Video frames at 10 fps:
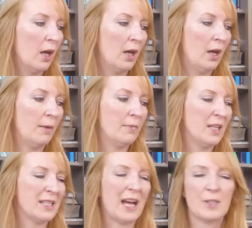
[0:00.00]

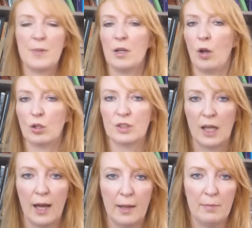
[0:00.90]
It has been a long
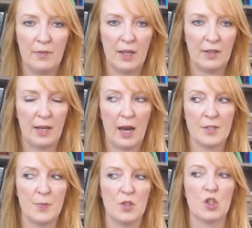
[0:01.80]
time that there
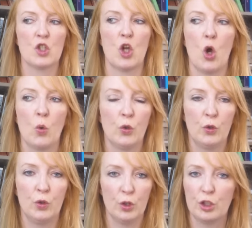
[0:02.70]
has been so
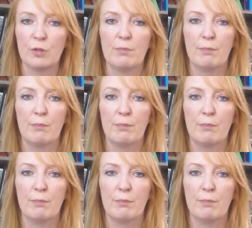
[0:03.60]
good